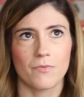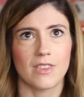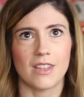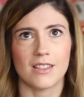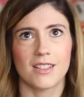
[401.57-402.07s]

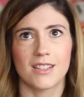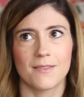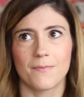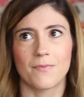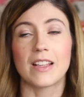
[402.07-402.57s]
this
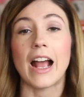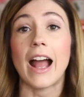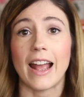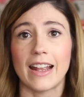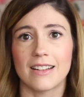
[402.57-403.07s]

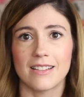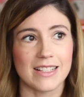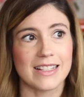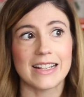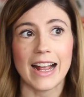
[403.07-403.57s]

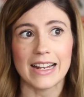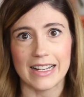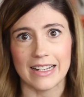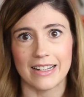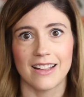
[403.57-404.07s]

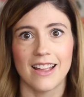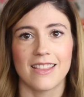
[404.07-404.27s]
guiding